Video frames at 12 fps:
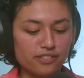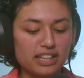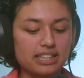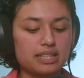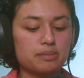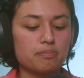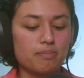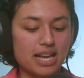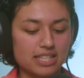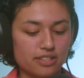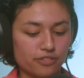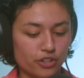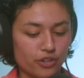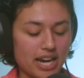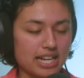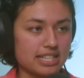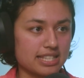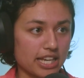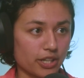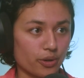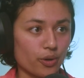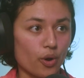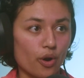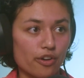of like these massive cranes that
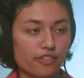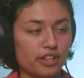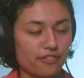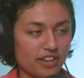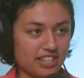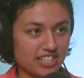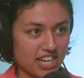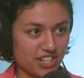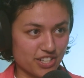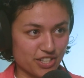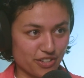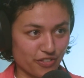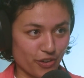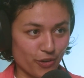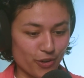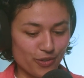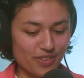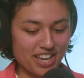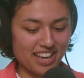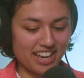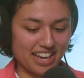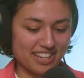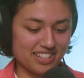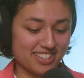go over the foundations of a home
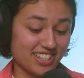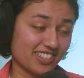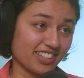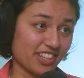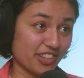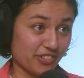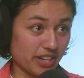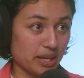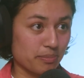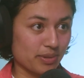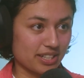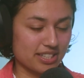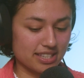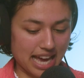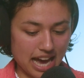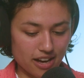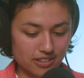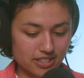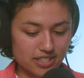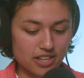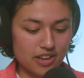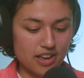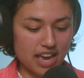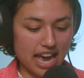and essentially 3D prints the house.
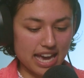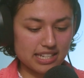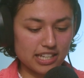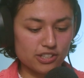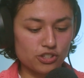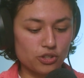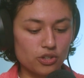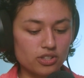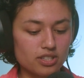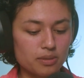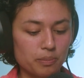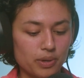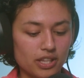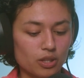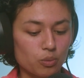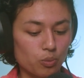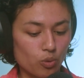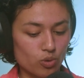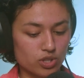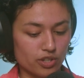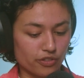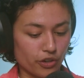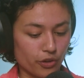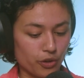And it's used to print the walls
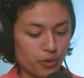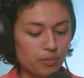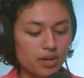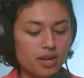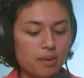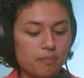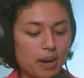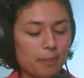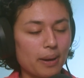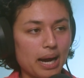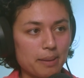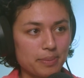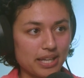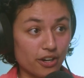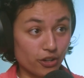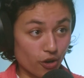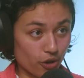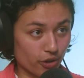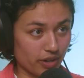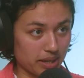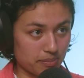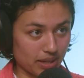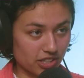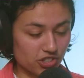of a home by piping out
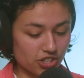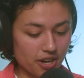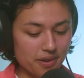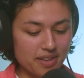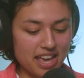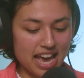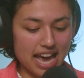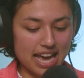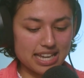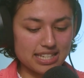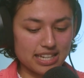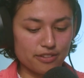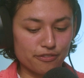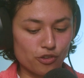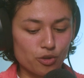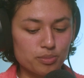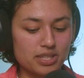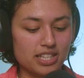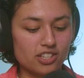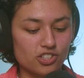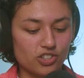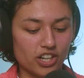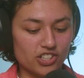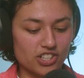concrete mixture and it forms these
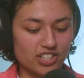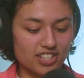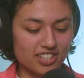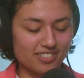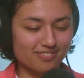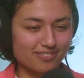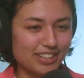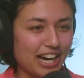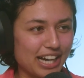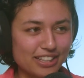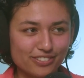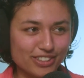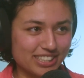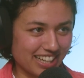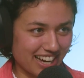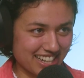structures kind of looks like